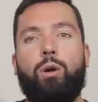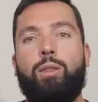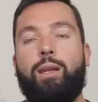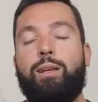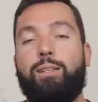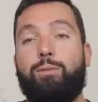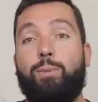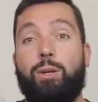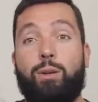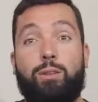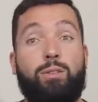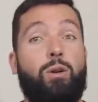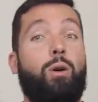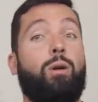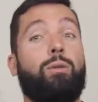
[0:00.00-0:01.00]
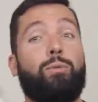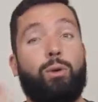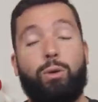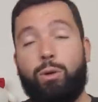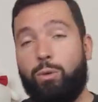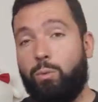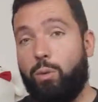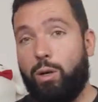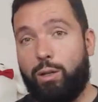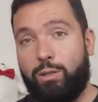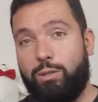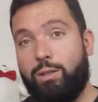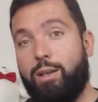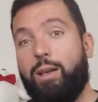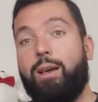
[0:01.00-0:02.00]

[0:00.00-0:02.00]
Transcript: that is because all of your code works.